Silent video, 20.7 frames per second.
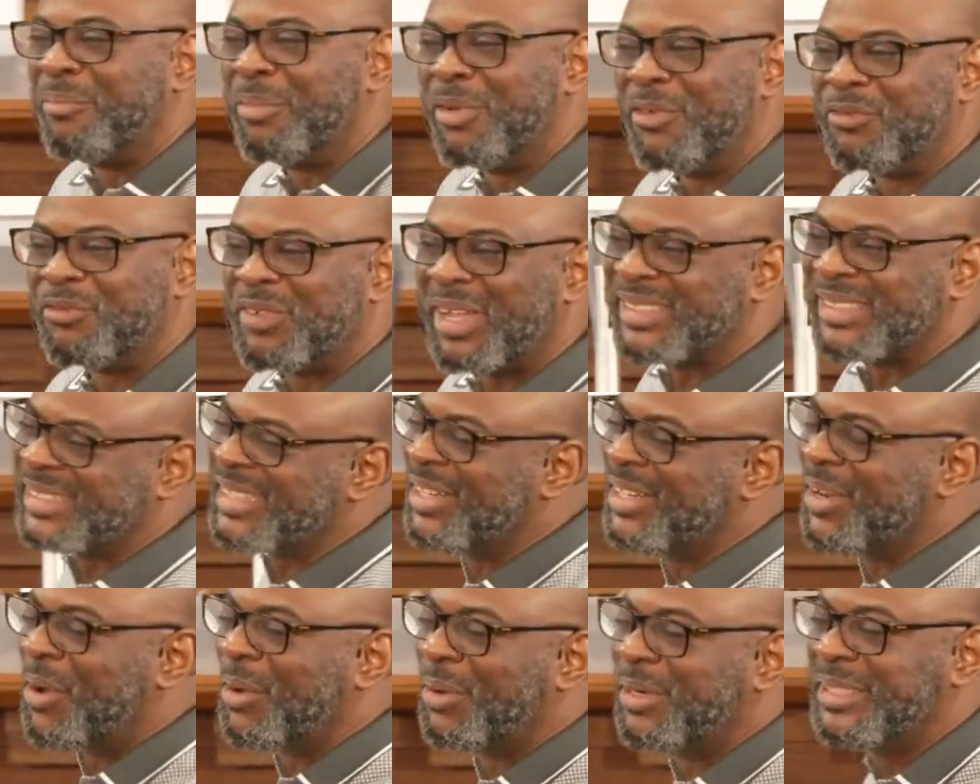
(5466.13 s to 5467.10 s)
been fasting
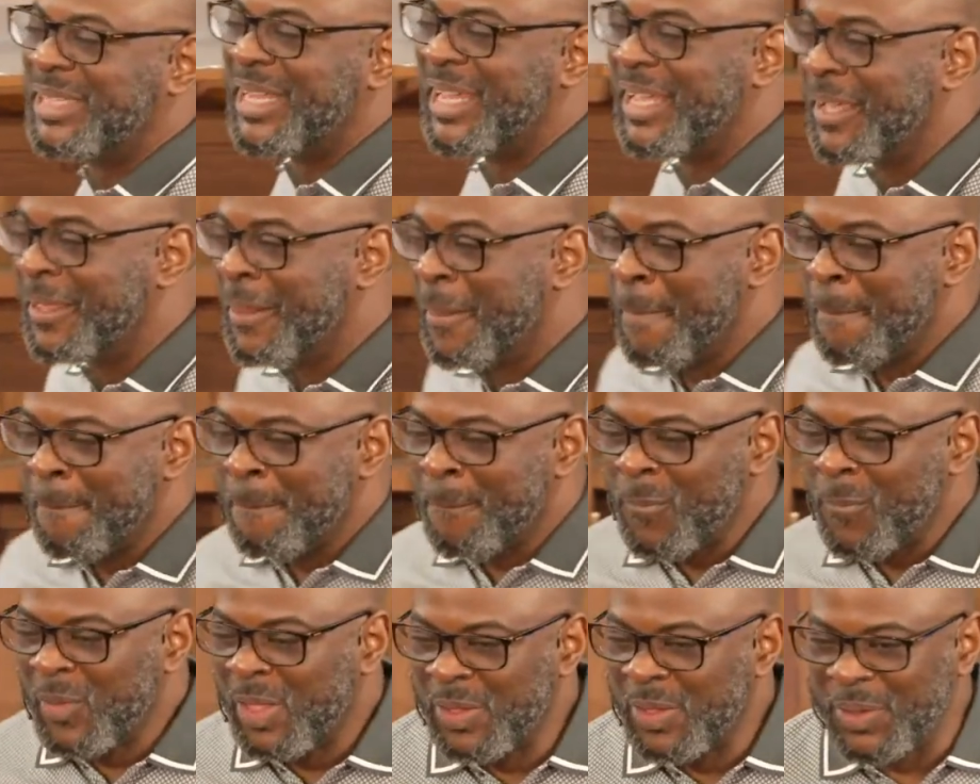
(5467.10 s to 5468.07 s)
all day.
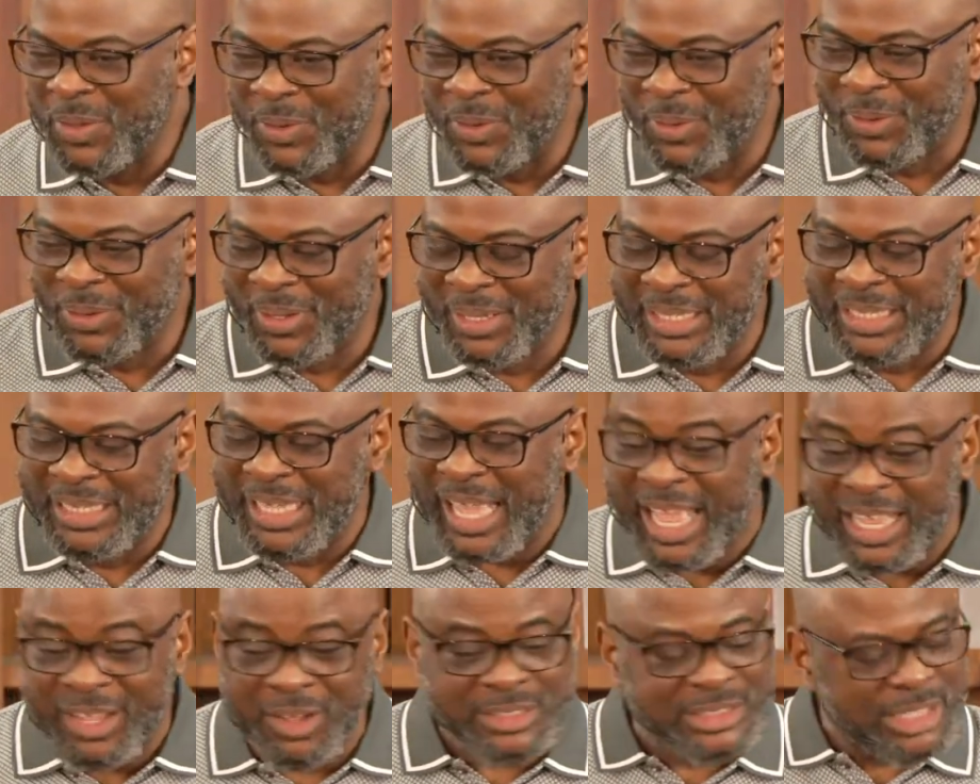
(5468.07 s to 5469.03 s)
You know,
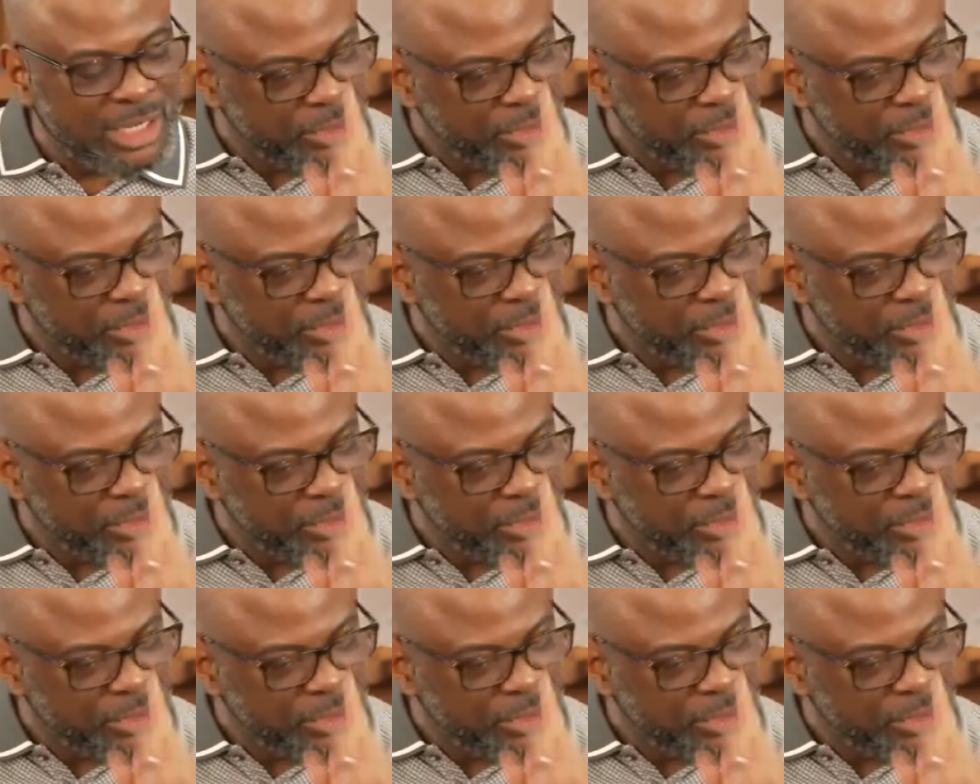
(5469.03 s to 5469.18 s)
I just said,